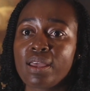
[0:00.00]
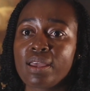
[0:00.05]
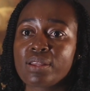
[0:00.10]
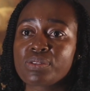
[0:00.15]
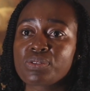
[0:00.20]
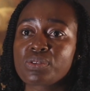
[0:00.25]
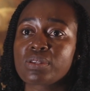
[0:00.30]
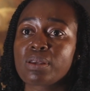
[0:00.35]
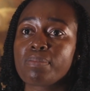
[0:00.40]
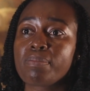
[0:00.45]

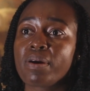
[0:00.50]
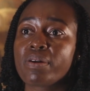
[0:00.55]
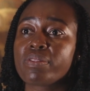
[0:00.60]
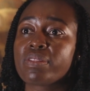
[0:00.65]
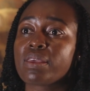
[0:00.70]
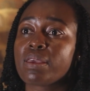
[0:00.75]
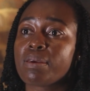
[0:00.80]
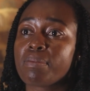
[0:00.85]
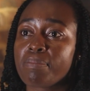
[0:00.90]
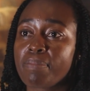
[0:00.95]
It's also about
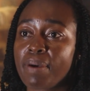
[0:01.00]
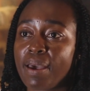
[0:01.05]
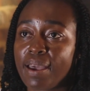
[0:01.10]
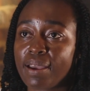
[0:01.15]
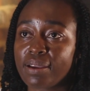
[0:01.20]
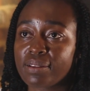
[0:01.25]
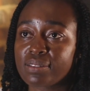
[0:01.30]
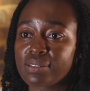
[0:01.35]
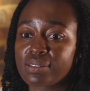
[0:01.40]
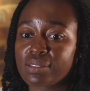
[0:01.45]
the
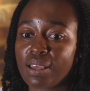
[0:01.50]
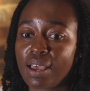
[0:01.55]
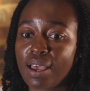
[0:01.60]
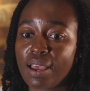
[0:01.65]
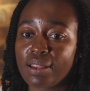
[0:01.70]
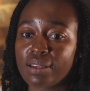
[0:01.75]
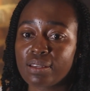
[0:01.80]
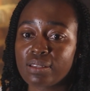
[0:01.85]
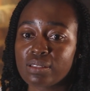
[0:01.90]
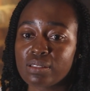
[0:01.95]
impact.
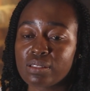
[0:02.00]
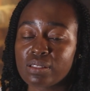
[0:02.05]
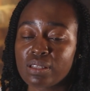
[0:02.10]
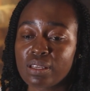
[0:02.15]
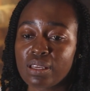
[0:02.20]
And